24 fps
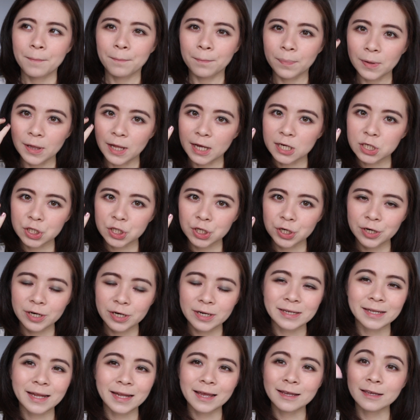
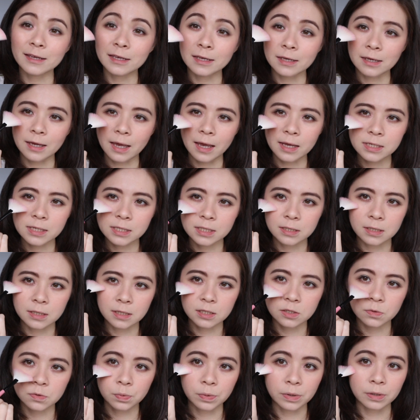blusher, then yes,
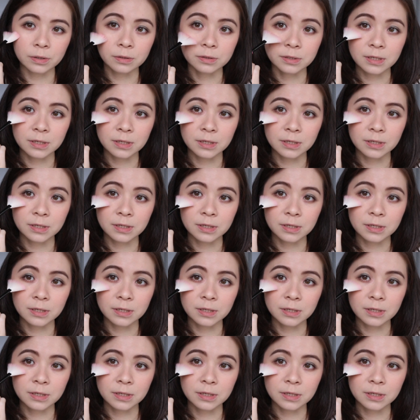this will